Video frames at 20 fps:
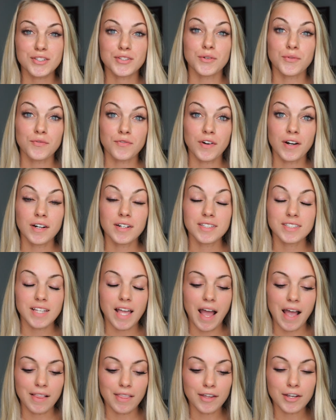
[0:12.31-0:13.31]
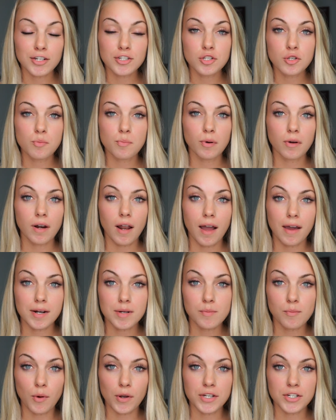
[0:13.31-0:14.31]
So first, I like to put
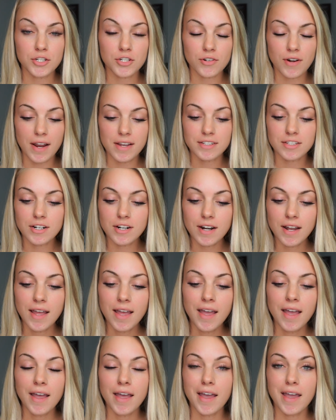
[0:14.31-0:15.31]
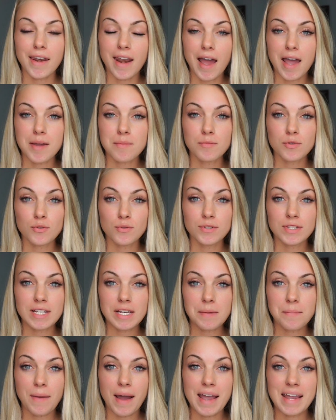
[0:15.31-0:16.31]
on a moisturizer, and I'm
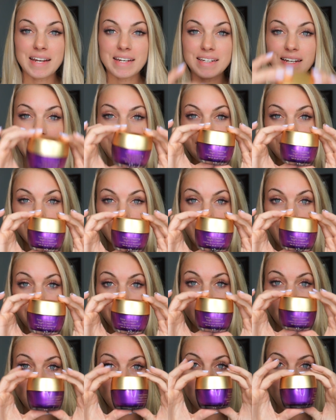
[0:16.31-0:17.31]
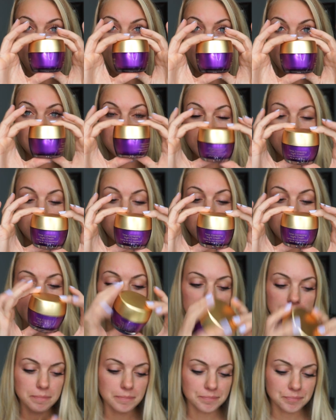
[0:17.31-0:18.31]
using my Nighttime Correcting
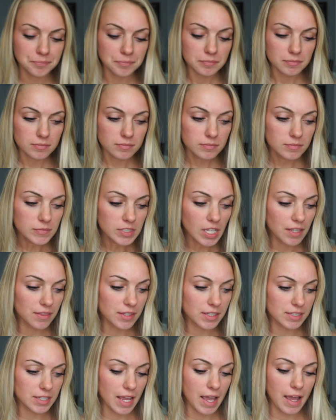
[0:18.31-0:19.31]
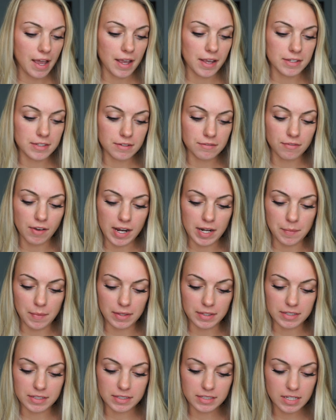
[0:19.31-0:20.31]
Cream. This has
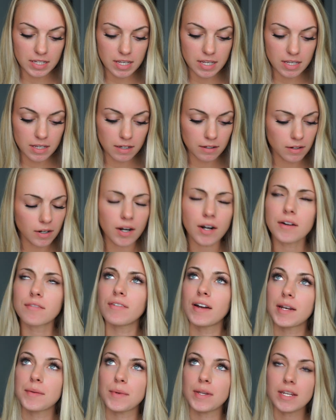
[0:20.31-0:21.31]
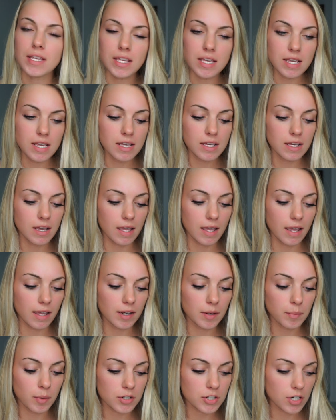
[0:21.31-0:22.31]
vitamin C, or vitamin E,
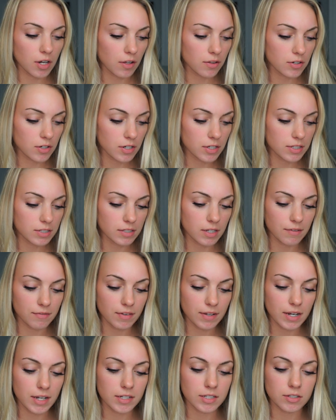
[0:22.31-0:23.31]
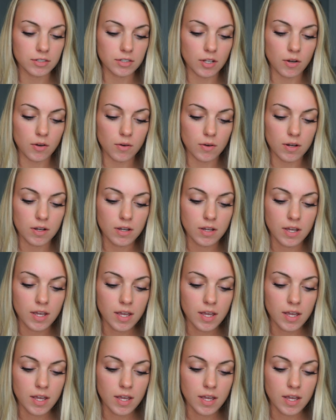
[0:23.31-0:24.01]
and a bunch of other good stuff in it, so